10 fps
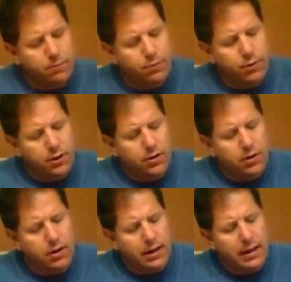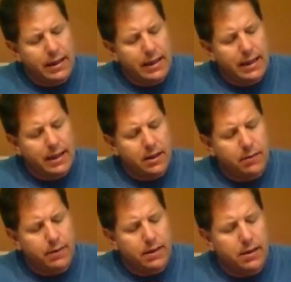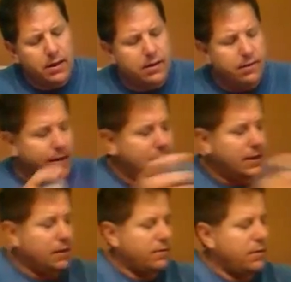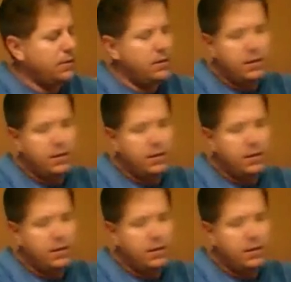put a little bit of accelerant.